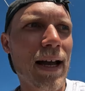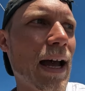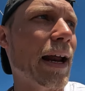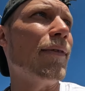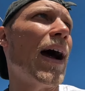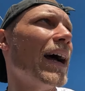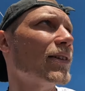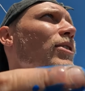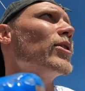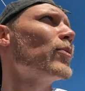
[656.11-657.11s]
and I've
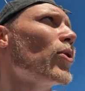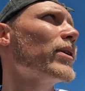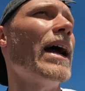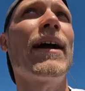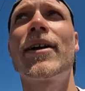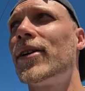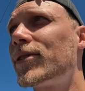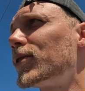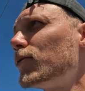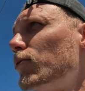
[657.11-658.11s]
had to deploy the anchor
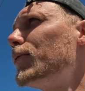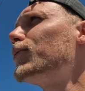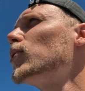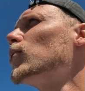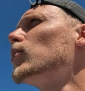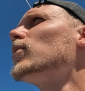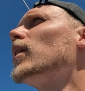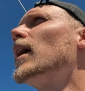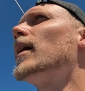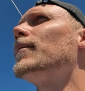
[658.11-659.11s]
to refuel
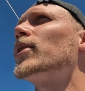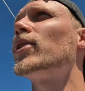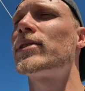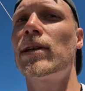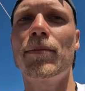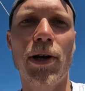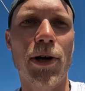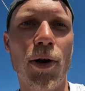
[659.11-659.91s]
because I'm gonna